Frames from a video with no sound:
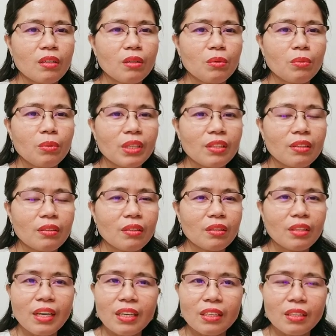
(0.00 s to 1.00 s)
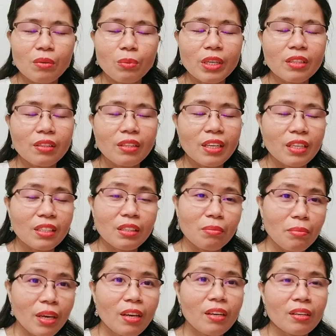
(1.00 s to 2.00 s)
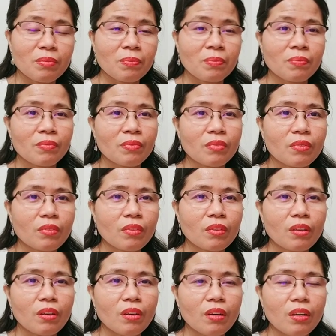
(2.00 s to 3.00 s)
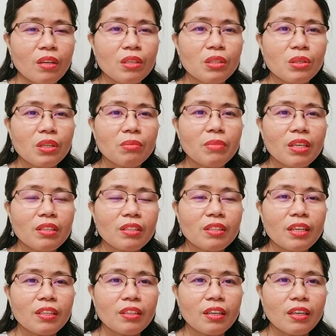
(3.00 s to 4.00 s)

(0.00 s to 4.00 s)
What does it mean? So it means that